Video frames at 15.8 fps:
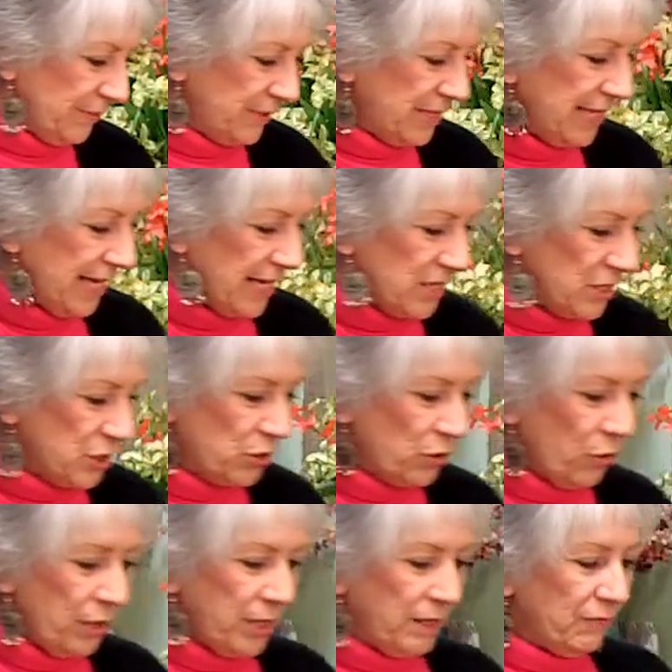to get
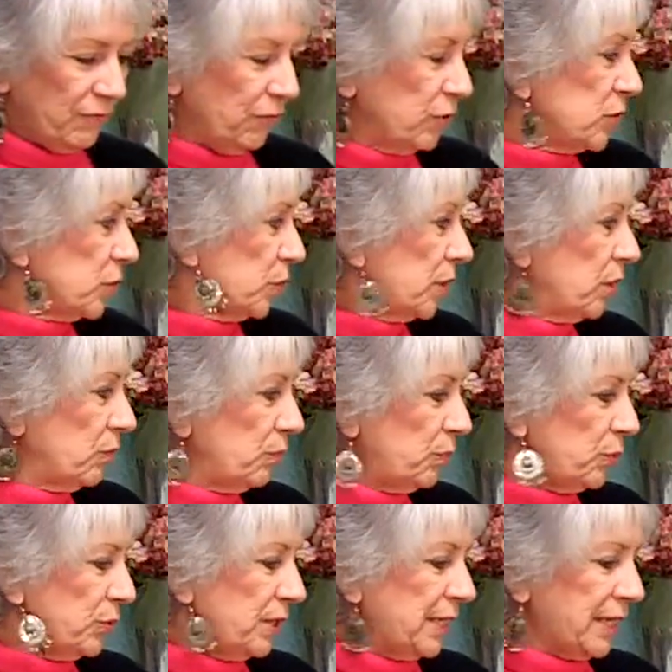started, first we're going to
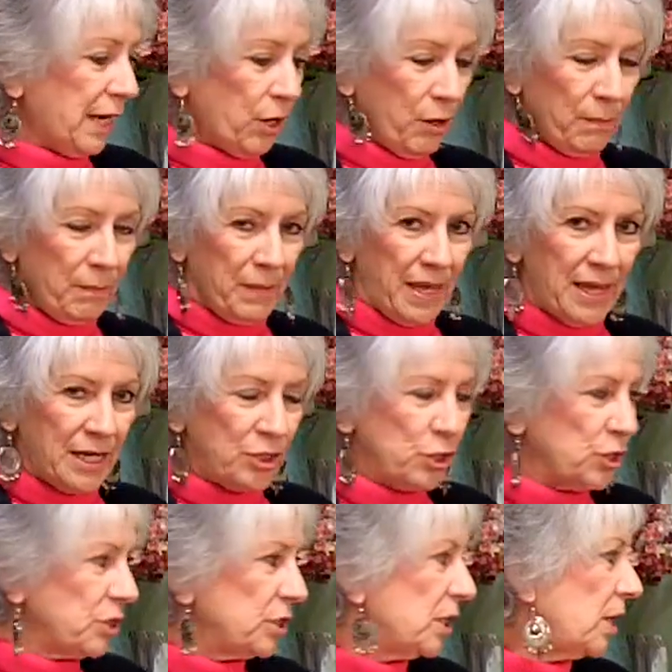put our
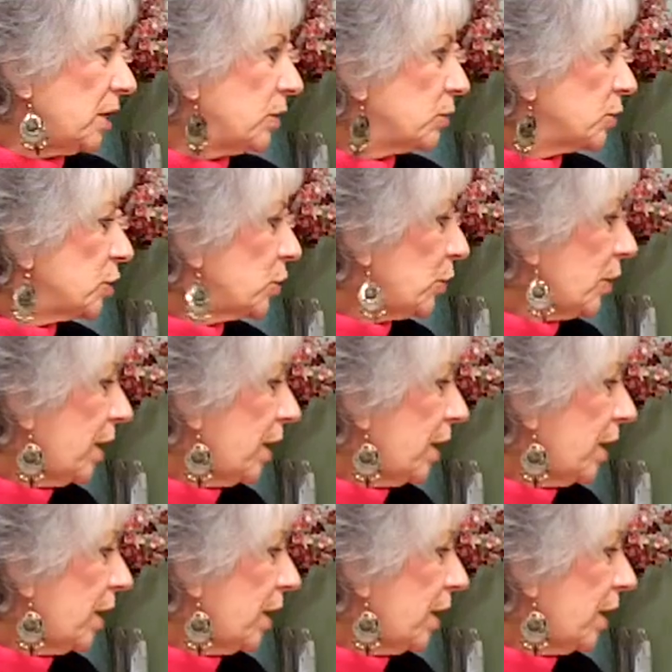mesh onto